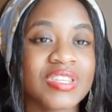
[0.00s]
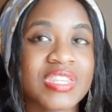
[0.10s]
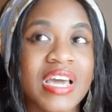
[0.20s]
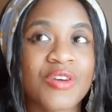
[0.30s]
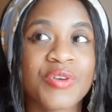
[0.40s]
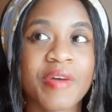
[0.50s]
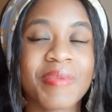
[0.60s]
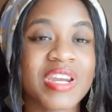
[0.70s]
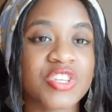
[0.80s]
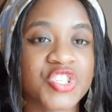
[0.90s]
There could have
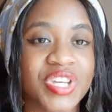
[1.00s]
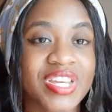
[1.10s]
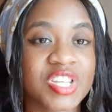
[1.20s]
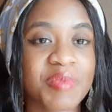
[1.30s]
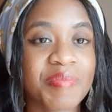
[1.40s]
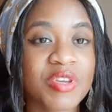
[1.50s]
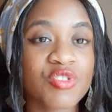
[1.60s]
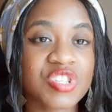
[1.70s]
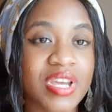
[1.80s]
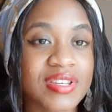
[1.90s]
been a change. Maybe you
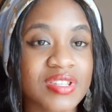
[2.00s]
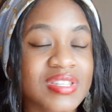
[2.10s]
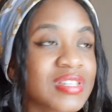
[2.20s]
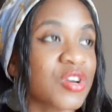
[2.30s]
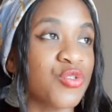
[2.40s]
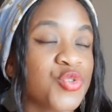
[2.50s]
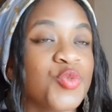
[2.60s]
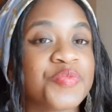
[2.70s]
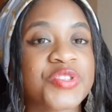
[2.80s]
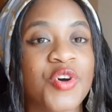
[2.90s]
changed
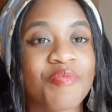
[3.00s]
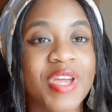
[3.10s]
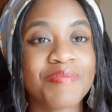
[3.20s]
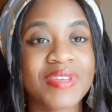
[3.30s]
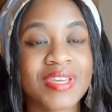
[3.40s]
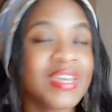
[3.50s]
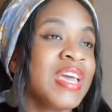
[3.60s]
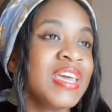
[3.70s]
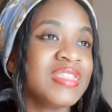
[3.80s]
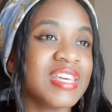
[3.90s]
groups, or maybe
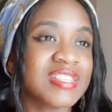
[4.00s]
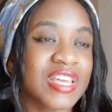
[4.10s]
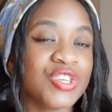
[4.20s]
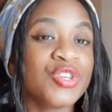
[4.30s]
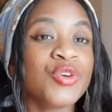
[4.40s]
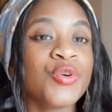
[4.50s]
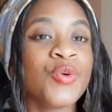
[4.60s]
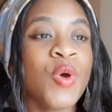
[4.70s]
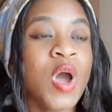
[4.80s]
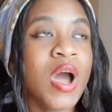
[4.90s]
there's a
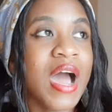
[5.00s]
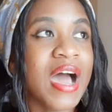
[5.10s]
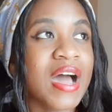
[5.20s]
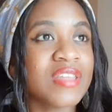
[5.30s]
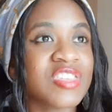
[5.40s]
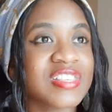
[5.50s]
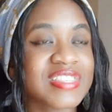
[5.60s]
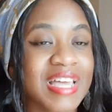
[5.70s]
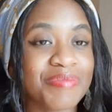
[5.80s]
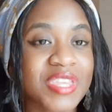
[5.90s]
new there's
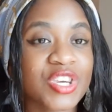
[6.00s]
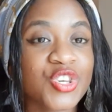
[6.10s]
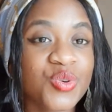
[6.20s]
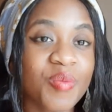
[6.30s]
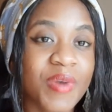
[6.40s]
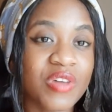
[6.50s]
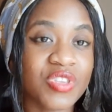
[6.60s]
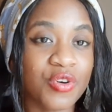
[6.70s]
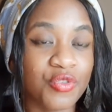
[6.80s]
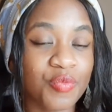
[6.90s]
something new about the
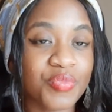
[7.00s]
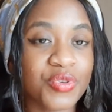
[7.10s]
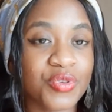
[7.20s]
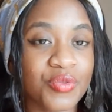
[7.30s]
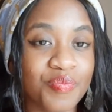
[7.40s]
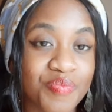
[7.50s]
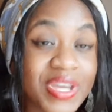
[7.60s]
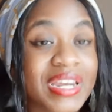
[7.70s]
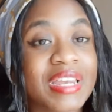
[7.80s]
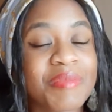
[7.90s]
group you've
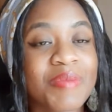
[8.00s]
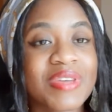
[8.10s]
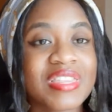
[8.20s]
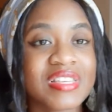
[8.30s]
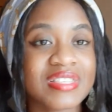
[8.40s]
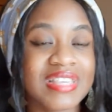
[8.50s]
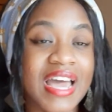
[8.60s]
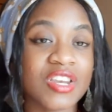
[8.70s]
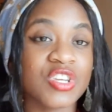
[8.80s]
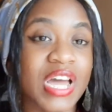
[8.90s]
been in. Maybe there's
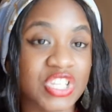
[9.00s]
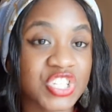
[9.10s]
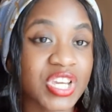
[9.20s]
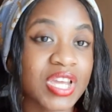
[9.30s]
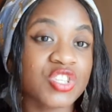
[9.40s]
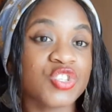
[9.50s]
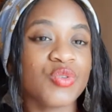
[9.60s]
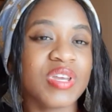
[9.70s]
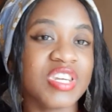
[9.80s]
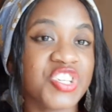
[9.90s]
a change you
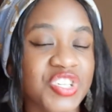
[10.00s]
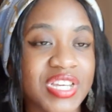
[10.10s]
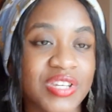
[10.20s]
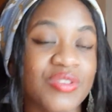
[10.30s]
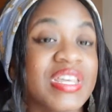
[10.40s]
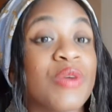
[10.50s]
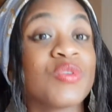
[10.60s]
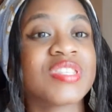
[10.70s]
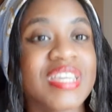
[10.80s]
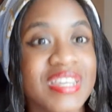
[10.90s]
initiated, or that
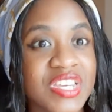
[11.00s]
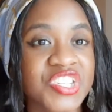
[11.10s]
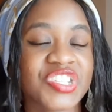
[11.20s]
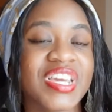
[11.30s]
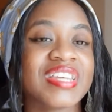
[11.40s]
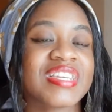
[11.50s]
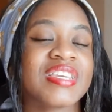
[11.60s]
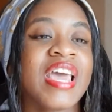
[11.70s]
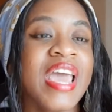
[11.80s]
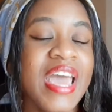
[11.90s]
was initiated.
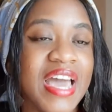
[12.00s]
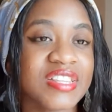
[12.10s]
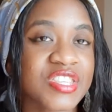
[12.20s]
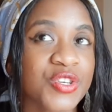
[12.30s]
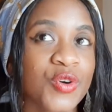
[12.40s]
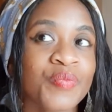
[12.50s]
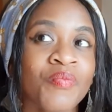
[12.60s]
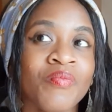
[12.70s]
And so